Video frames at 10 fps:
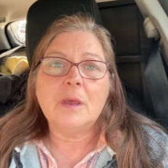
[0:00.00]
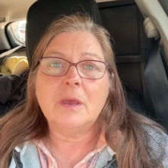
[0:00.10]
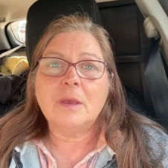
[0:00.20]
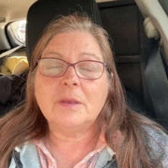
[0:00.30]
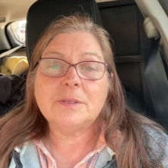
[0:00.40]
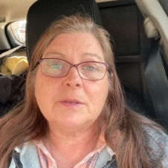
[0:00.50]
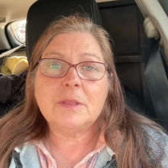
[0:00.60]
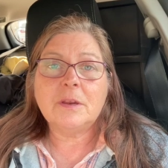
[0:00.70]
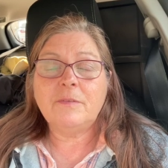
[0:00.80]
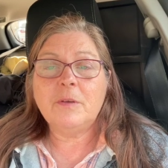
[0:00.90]
uh, so
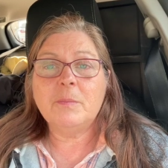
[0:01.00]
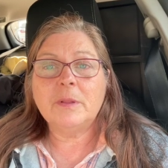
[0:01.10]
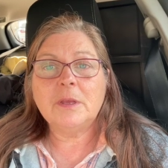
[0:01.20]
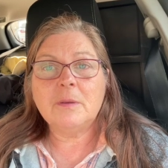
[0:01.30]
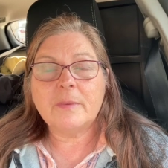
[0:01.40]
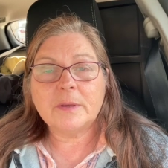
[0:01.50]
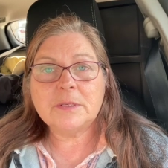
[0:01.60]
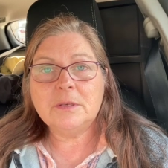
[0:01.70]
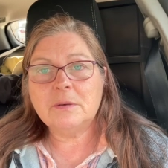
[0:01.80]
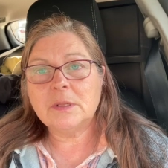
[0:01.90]
that if you're building a
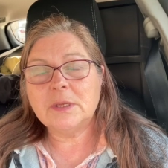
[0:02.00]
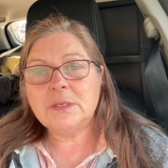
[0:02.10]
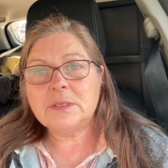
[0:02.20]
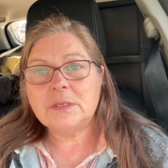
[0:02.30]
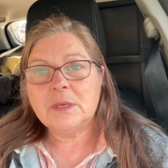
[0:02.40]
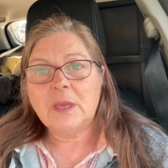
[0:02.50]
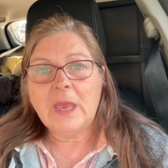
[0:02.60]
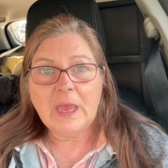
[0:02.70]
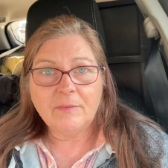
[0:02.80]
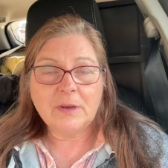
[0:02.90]
bus, you at least
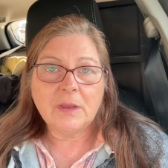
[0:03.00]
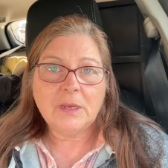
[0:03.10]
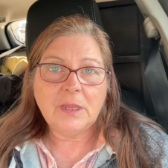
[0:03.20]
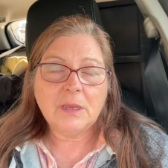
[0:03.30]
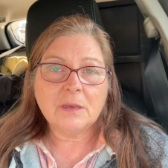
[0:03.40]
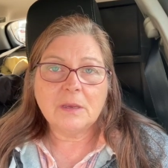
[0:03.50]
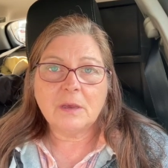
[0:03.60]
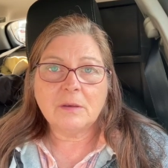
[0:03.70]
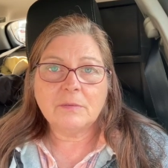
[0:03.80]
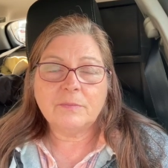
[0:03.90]
have an idea
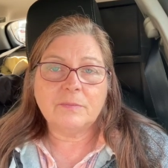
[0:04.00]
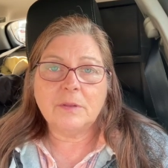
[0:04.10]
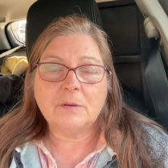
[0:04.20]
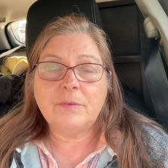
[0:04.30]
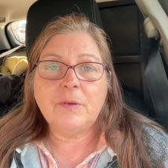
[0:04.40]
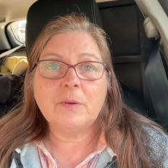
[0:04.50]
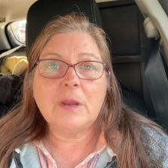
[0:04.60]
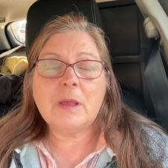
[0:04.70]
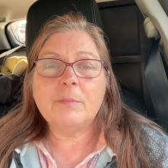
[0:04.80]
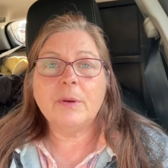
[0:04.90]
of, you know, if you're in
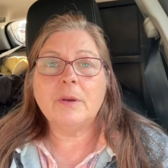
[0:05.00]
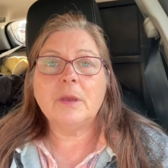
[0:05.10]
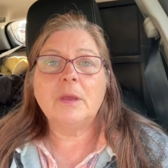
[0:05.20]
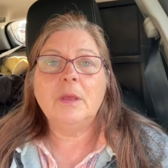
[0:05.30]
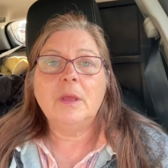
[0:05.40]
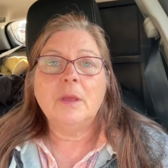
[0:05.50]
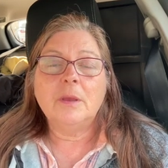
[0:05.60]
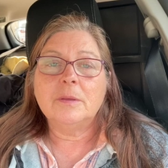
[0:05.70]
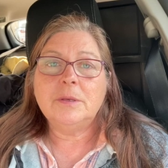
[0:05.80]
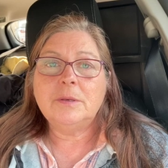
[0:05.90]
Alberta,
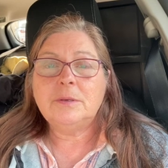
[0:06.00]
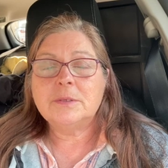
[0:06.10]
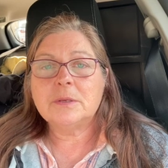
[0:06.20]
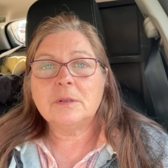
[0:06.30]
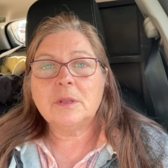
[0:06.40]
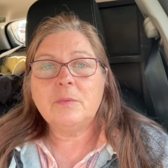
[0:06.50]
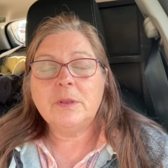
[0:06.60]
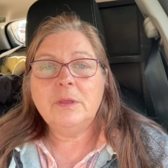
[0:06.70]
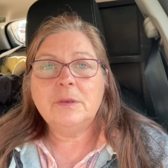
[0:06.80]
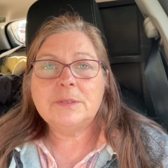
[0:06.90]
you certainly
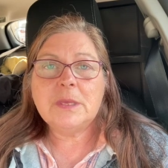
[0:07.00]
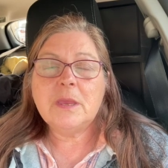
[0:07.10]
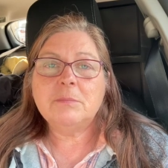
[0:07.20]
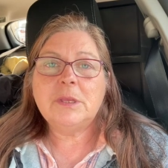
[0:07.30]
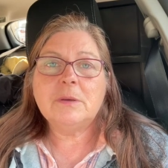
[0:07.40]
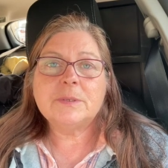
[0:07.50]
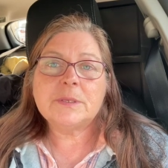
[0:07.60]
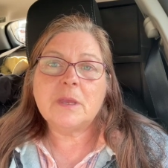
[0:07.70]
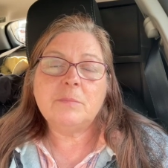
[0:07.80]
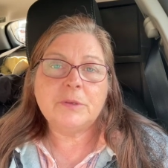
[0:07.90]
wouldn't use the MTO
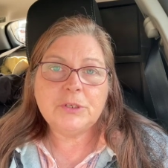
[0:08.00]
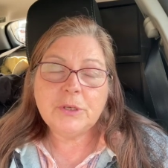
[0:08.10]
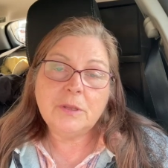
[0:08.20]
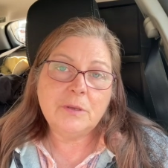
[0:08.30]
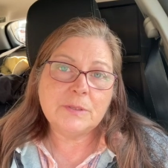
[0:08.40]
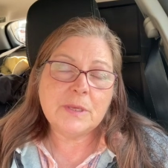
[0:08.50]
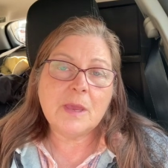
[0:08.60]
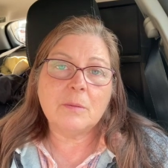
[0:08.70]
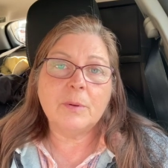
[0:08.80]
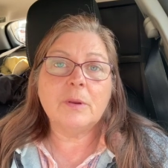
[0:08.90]
site, but you can use the
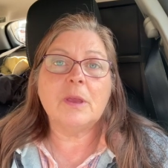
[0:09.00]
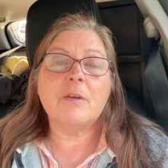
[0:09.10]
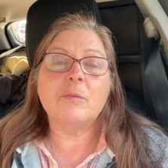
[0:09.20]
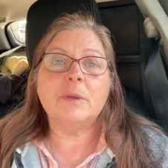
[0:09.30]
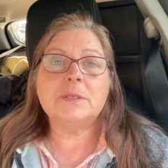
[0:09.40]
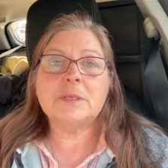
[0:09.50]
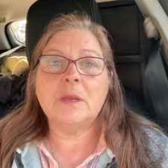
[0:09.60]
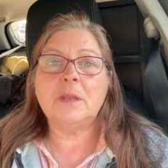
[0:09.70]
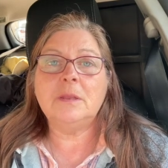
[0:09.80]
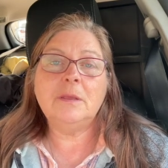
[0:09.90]
Alberta government
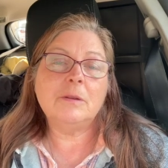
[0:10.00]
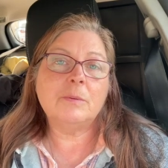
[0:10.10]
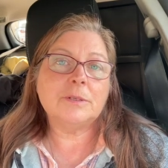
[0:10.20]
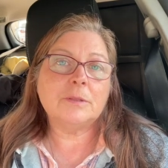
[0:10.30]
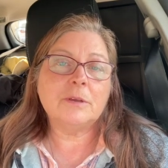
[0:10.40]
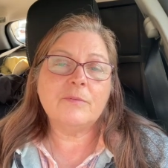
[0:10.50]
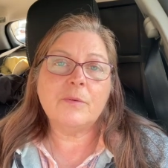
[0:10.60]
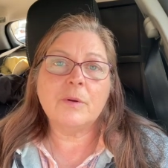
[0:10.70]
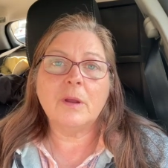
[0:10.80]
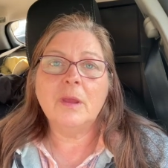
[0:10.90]
site and you know what to look
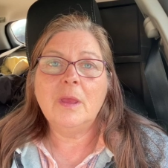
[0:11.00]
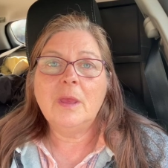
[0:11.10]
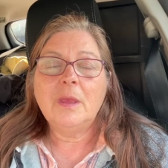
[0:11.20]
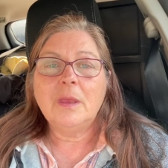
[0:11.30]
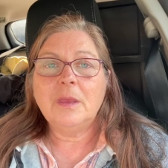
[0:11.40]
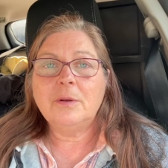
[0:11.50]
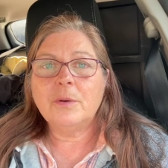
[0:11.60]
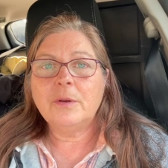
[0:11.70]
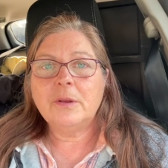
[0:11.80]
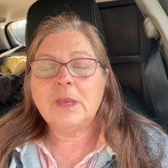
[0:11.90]
for in
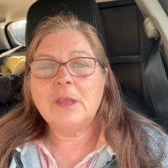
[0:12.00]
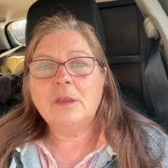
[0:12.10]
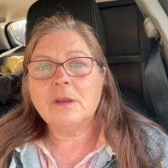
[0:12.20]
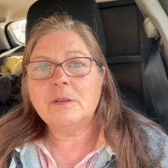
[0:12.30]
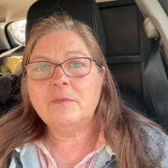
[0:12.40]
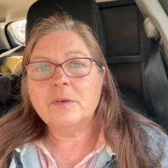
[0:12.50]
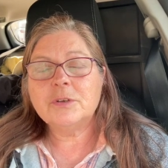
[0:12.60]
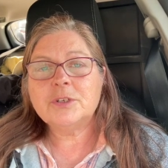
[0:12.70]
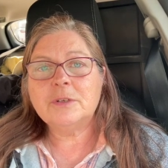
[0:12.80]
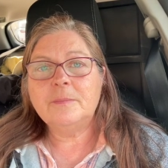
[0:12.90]
order to get your
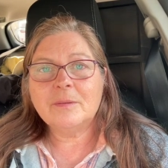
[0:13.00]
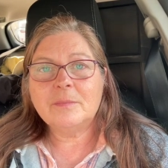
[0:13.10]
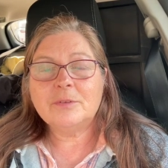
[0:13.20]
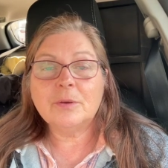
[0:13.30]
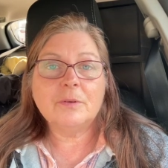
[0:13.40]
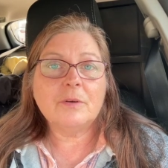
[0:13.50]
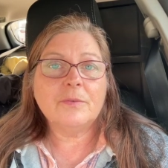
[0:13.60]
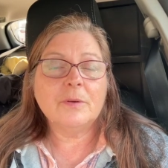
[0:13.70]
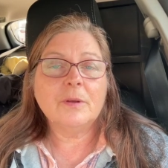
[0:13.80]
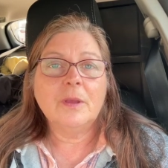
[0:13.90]
conversion turned
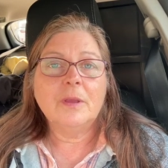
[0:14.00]
over